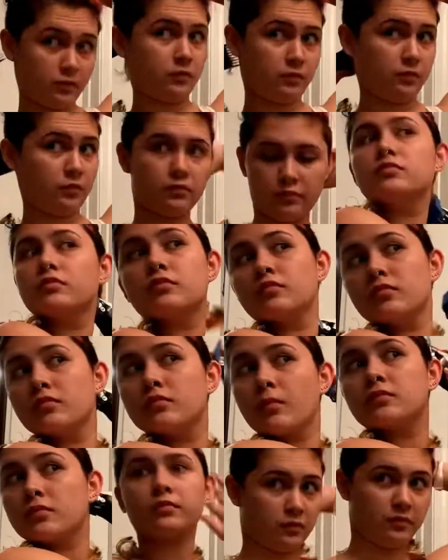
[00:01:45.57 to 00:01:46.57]
I did that, I
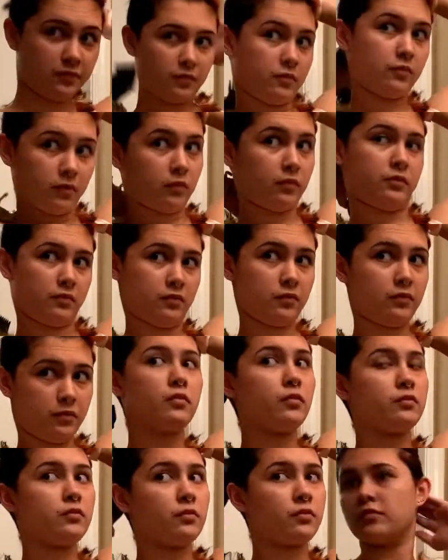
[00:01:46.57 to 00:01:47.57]
grabbed uh, my
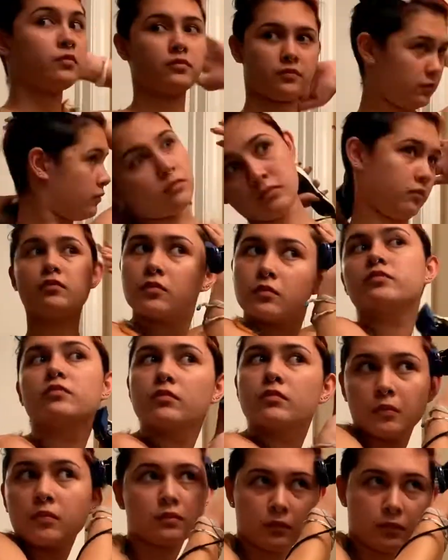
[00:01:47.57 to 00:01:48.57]
clippers and I went
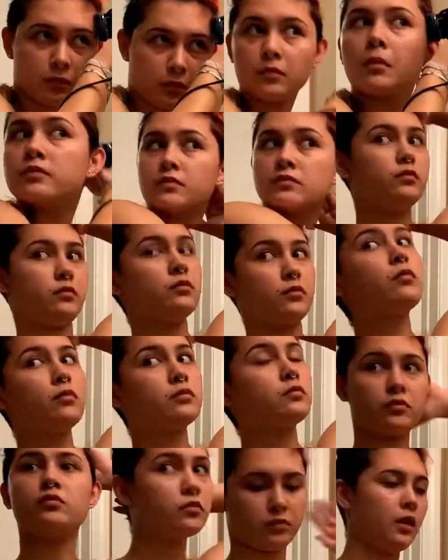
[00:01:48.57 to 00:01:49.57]
ahead and just went
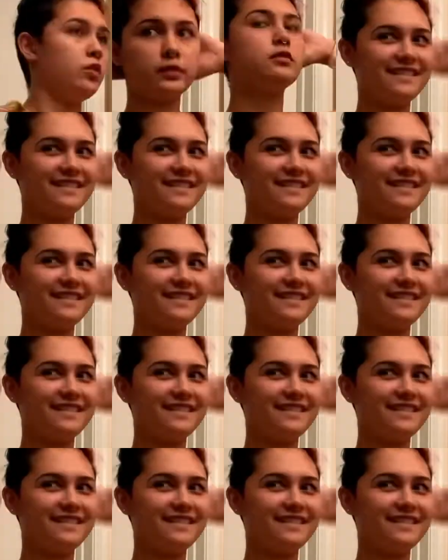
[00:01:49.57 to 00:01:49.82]
ham.